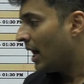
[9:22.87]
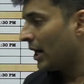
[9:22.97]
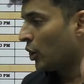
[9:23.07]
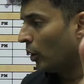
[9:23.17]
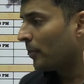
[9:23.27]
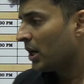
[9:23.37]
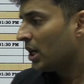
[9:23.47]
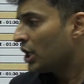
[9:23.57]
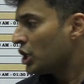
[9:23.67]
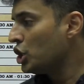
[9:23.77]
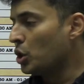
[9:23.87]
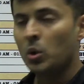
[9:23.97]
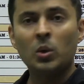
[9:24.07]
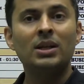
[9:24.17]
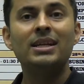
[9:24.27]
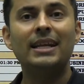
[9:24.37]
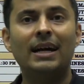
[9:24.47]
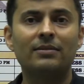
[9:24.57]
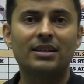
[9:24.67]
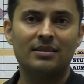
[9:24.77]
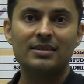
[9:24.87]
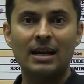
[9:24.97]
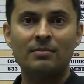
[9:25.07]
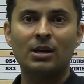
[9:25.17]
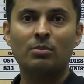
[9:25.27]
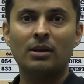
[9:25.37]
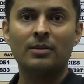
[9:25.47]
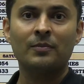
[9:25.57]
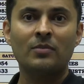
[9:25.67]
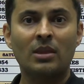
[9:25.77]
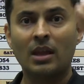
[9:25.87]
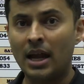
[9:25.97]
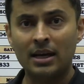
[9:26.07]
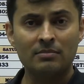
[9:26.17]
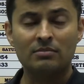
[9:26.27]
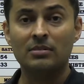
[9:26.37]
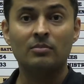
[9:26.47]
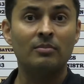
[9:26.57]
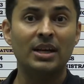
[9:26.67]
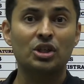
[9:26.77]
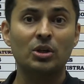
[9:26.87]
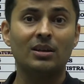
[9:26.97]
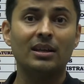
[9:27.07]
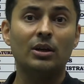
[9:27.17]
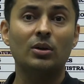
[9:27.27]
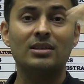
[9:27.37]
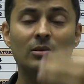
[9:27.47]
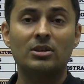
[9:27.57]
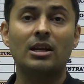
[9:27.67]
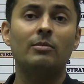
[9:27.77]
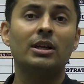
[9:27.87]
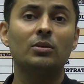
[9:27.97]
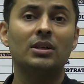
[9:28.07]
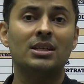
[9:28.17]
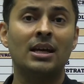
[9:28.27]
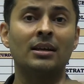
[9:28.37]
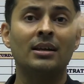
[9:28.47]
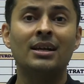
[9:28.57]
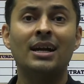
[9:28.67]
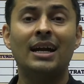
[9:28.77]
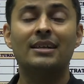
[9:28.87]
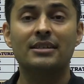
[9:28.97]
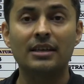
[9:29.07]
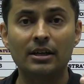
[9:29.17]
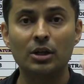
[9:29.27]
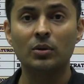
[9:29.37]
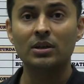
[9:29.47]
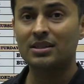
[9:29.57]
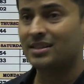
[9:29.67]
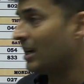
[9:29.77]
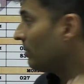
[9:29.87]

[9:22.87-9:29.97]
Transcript: I hope you loved this timetable and make sure that you're subscribing to the channel and stay tuned, stay